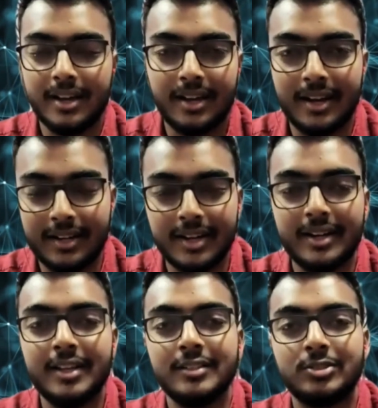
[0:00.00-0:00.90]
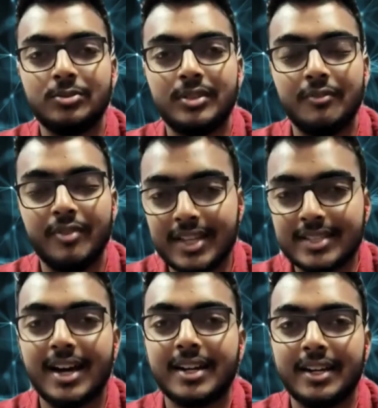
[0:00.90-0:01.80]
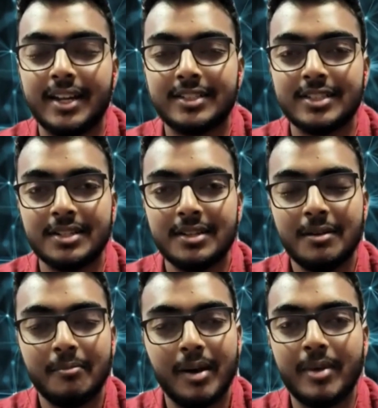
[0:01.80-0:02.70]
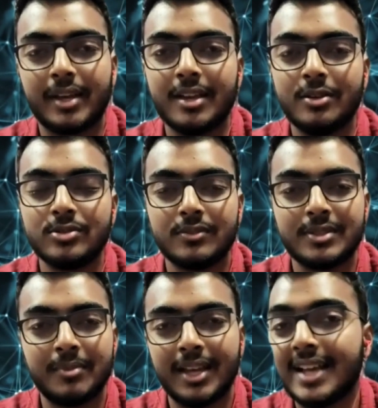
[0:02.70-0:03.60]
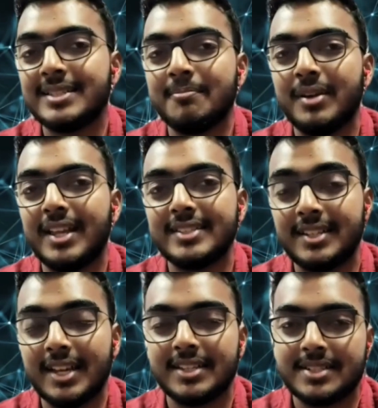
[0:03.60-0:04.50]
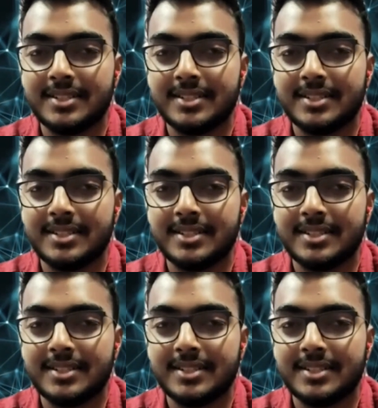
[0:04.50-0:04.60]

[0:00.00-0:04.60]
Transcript: iterating through the various architecture by making use of something as simple as a text.